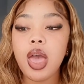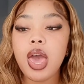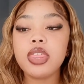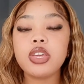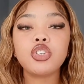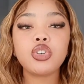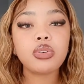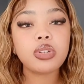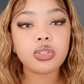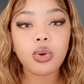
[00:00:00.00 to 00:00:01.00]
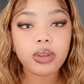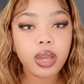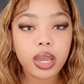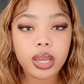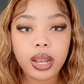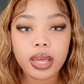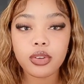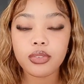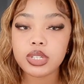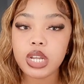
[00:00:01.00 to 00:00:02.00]
And then she noticed, okay, like
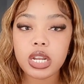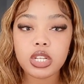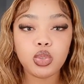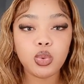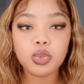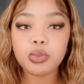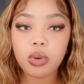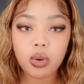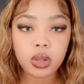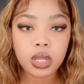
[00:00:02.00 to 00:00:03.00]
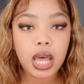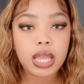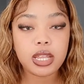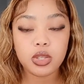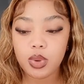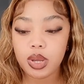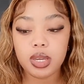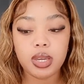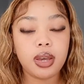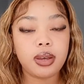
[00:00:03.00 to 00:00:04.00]
your vagina is too small, that's
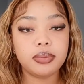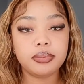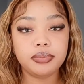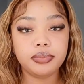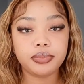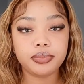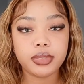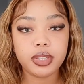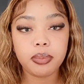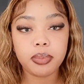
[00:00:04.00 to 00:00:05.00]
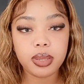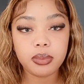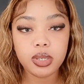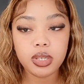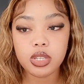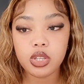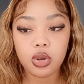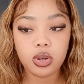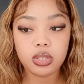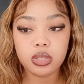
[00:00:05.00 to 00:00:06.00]
why the baby is
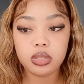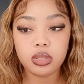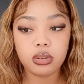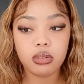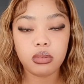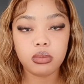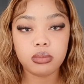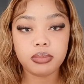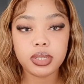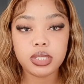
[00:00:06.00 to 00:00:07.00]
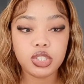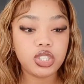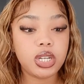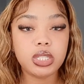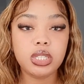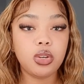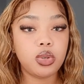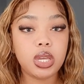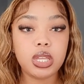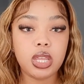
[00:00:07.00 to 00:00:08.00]
not, but she can see,
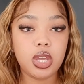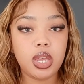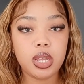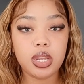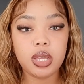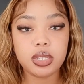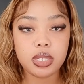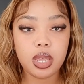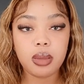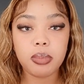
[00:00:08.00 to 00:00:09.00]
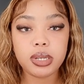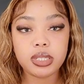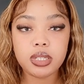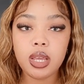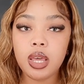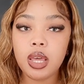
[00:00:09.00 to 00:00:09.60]
okay, the head is there, but